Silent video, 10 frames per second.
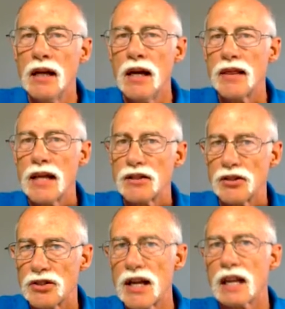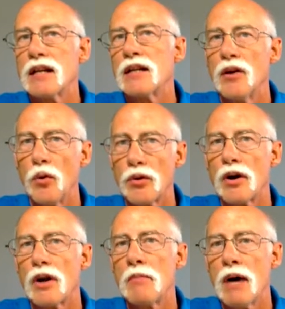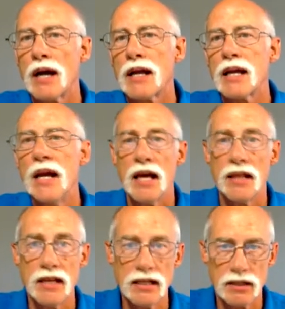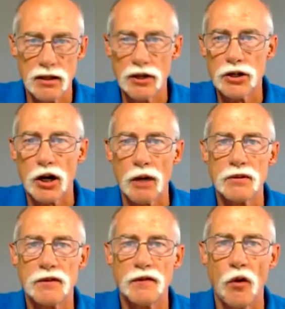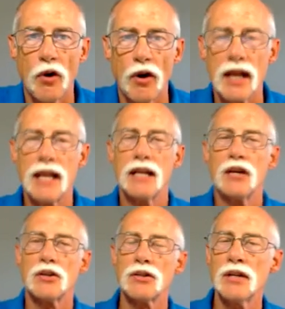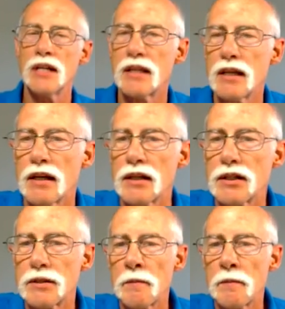that's your second order harmonic, these are the terms for it. And he goes, look at this.